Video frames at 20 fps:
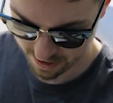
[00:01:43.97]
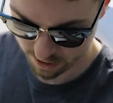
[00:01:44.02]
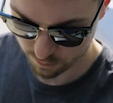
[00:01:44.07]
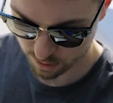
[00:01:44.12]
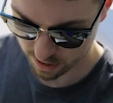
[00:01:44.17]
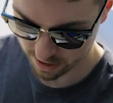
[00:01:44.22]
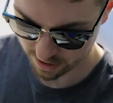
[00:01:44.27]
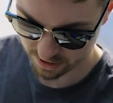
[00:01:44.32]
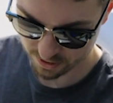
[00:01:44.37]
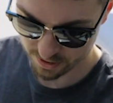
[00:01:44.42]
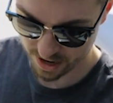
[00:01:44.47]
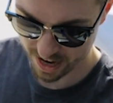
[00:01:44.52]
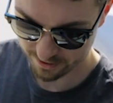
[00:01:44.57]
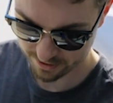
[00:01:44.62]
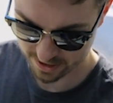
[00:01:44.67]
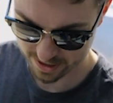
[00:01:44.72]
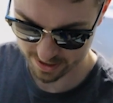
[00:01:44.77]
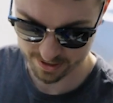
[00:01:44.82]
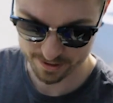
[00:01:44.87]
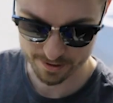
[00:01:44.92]
where you
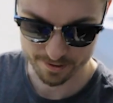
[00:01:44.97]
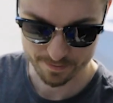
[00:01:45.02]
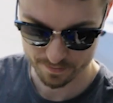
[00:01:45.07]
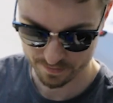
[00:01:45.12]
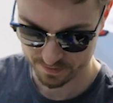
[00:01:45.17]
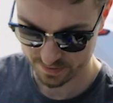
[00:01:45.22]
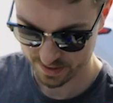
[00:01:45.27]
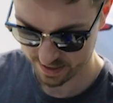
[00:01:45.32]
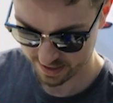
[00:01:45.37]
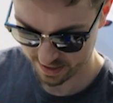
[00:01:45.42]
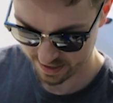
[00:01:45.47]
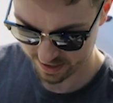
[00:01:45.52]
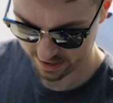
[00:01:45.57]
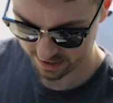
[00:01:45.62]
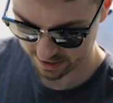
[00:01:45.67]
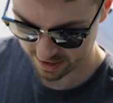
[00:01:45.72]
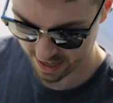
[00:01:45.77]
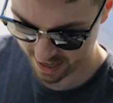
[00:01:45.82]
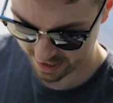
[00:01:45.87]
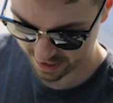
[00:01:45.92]
have to
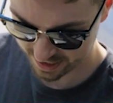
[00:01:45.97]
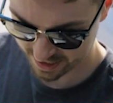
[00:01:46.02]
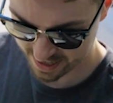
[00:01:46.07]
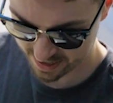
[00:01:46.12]
lock it